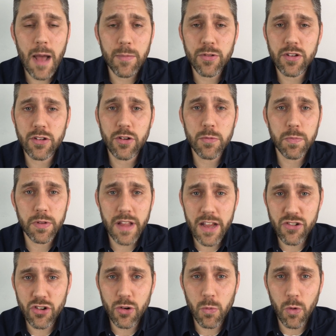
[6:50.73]
absolute
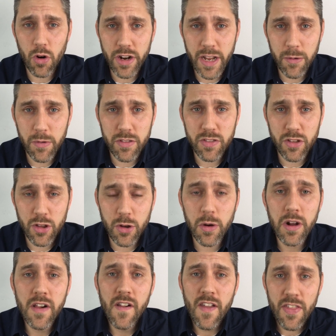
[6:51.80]
pleasure working with
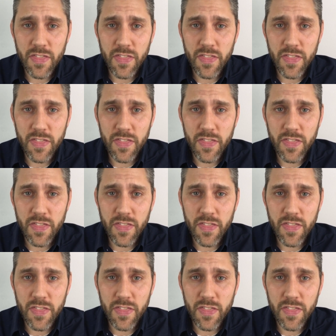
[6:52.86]
you.